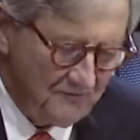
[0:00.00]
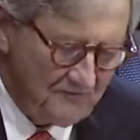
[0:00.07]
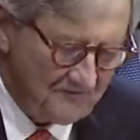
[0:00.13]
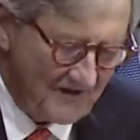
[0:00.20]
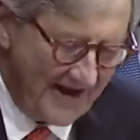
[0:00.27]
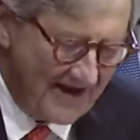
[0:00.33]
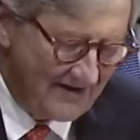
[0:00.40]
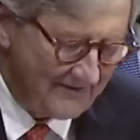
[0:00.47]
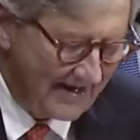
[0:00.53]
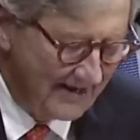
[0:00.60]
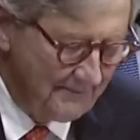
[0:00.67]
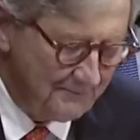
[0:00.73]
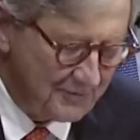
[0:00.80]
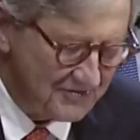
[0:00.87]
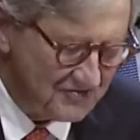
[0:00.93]
filed
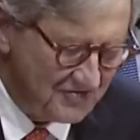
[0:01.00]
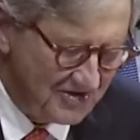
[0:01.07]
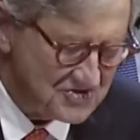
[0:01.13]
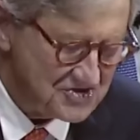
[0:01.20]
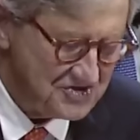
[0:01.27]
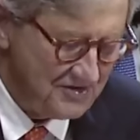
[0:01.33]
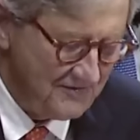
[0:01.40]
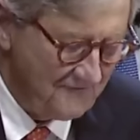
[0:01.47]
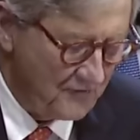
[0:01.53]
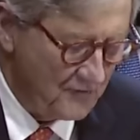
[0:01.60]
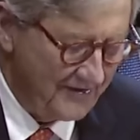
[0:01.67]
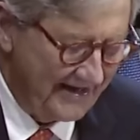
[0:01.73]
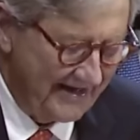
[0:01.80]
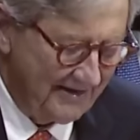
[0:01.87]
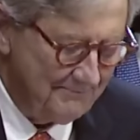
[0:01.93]
a petition for
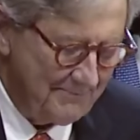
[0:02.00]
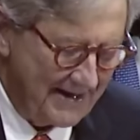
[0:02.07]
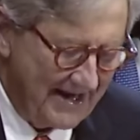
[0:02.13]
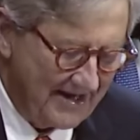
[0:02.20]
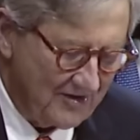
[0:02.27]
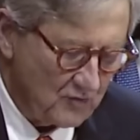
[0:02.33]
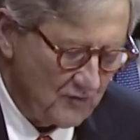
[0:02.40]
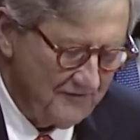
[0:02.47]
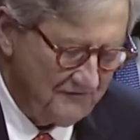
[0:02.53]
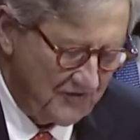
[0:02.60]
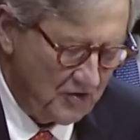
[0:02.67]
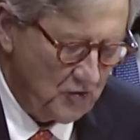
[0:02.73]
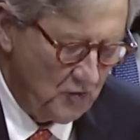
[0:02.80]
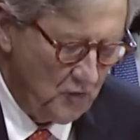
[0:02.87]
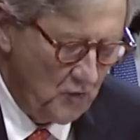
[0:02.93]
an en-banc
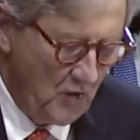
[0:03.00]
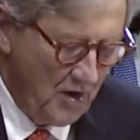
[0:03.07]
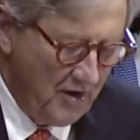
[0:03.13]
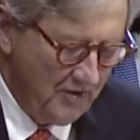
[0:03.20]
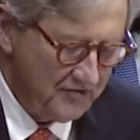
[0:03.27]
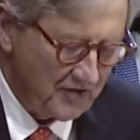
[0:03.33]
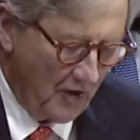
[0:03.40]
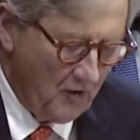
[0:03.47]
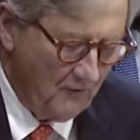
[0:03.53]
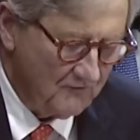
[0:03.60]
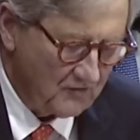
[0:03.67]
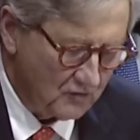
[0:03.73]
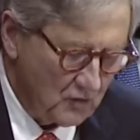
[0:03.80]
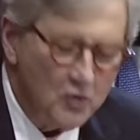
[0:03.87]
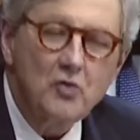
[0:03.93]
review to
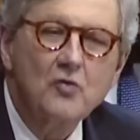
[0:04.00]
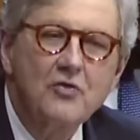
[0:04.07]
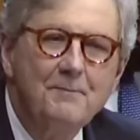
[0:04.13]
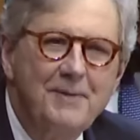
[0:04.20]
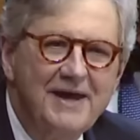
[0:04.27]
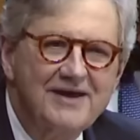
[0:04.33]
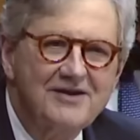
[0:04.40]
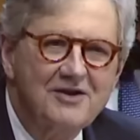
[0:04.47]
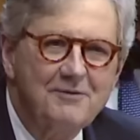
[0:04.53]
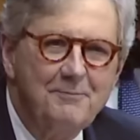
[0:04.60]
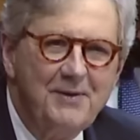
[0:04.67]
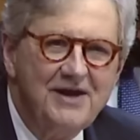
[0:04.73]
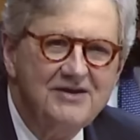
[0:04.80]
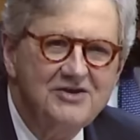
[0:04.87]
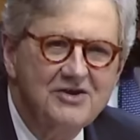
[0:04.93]
overrule the panel
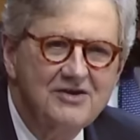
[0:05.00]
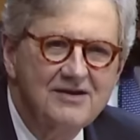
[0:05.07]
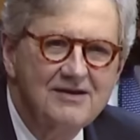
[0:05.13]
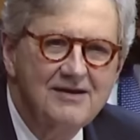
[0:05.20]
opinion.